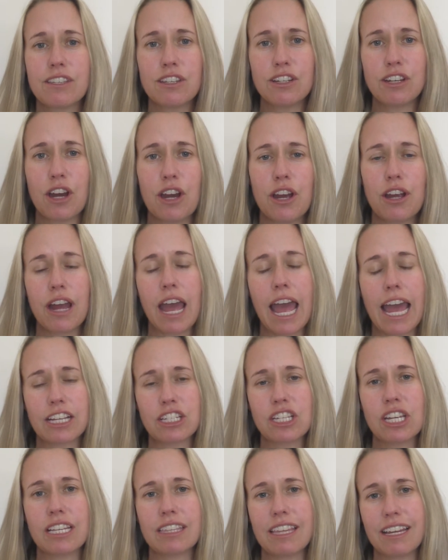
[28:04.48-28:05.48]
you know,
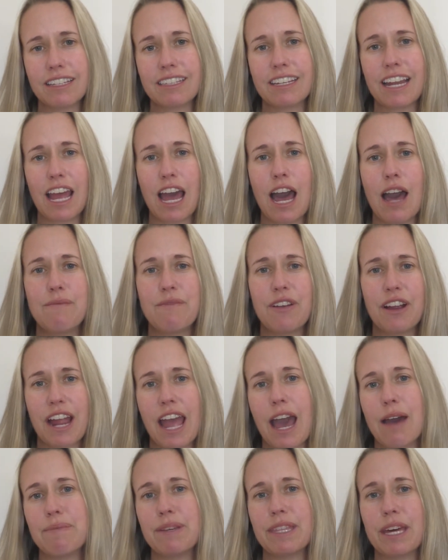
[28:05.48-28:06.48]
actually at the end of the day, I'm very
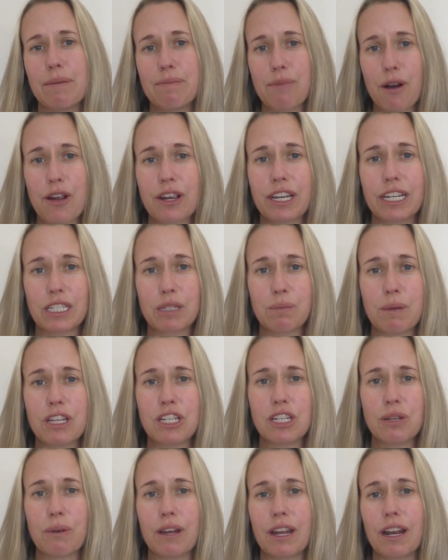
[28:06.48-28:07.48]
happy that I broke it,
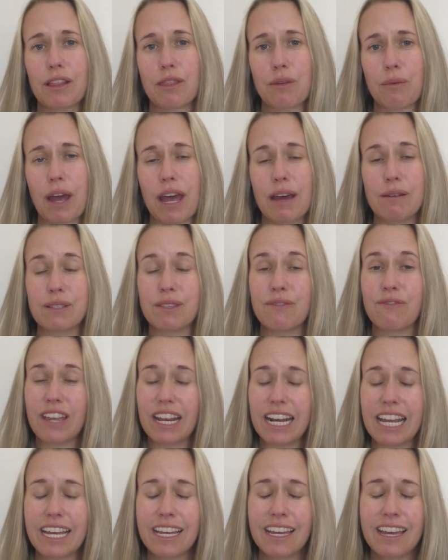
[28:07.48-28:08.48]
especially the way I was
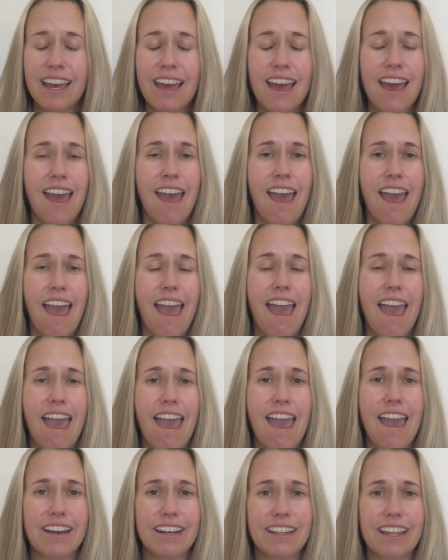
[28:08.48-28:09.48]
feeling,
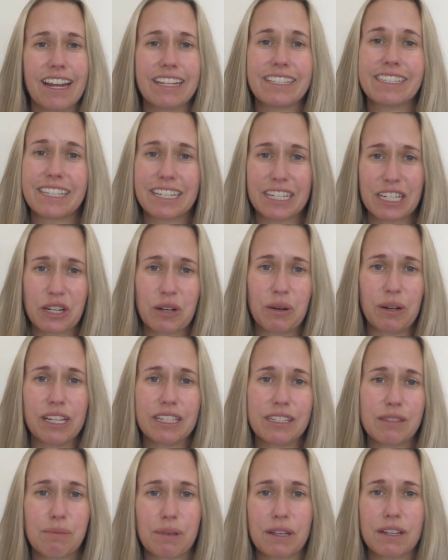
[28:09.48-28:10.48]
and that I didn't
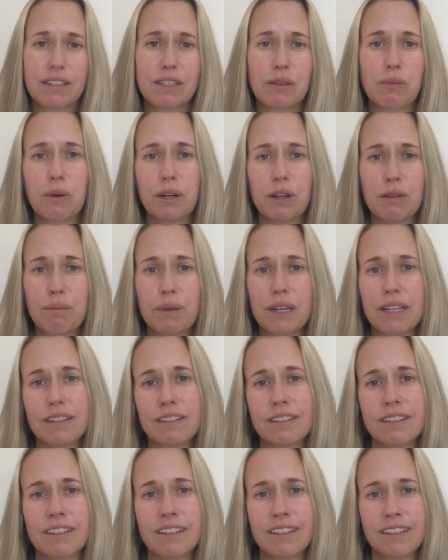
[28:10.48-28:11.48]
quit, because it would have
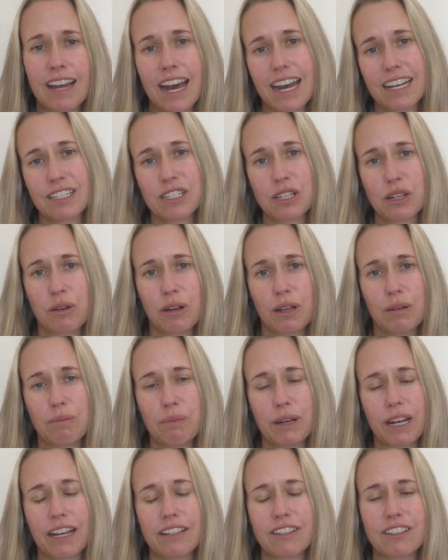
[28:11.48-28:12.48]
been nice to quit,
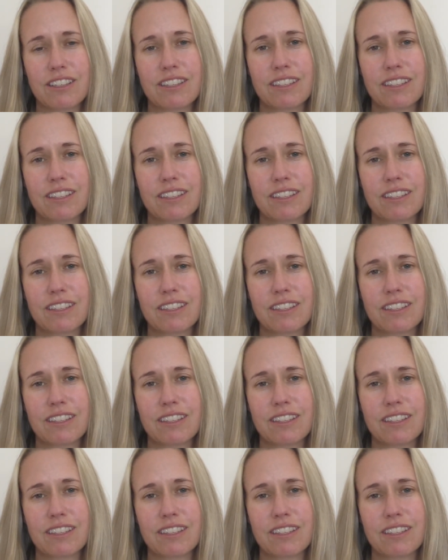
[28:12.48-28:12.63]
but I